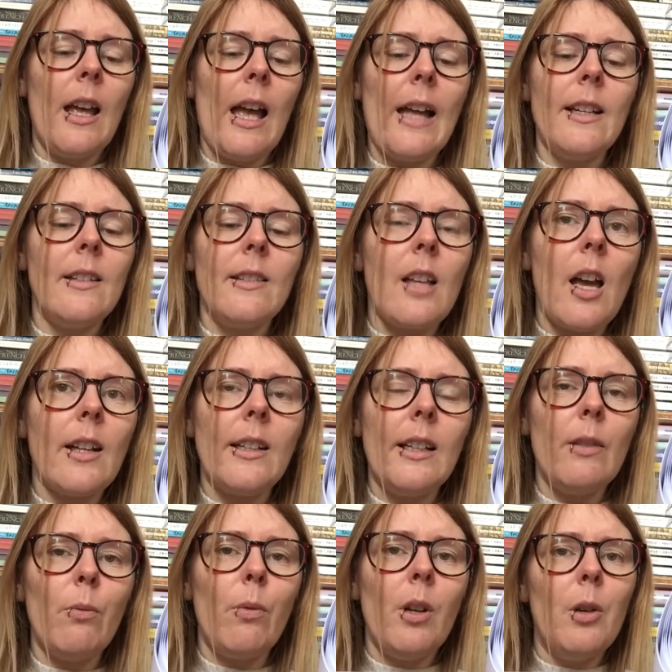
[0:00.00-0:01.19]
and it certainly
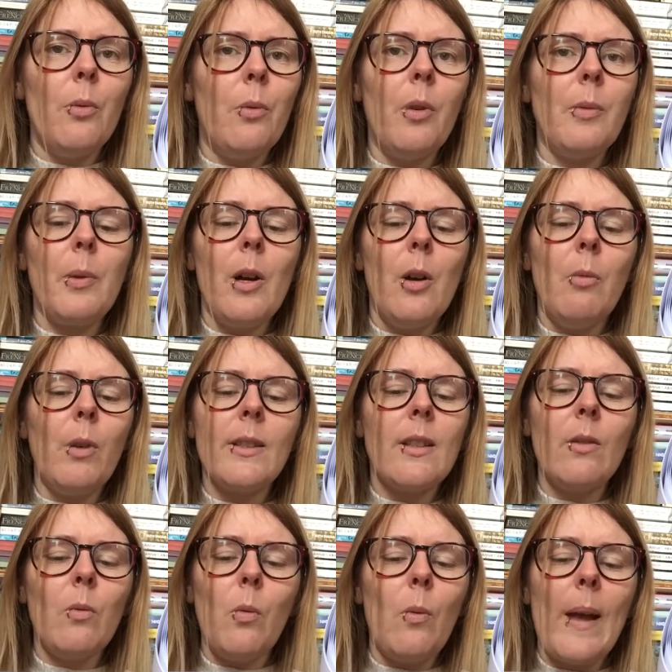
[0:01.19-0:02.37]

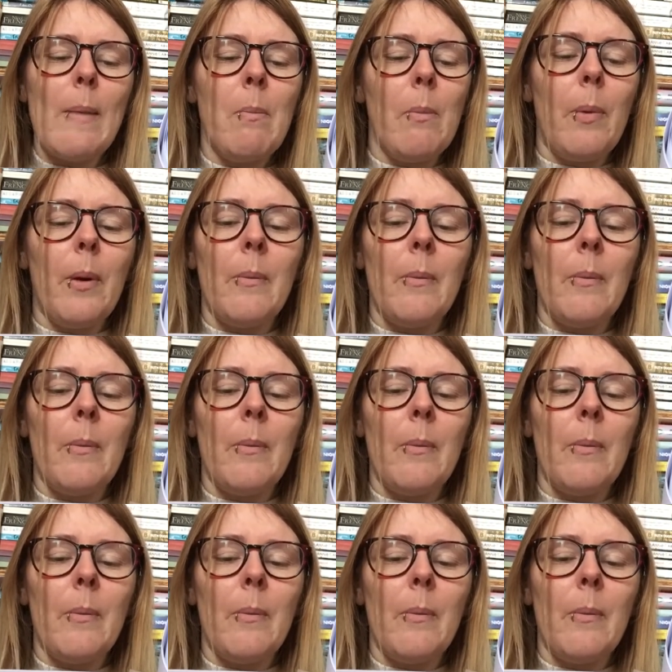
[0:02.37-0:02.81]
wasn't Wimp.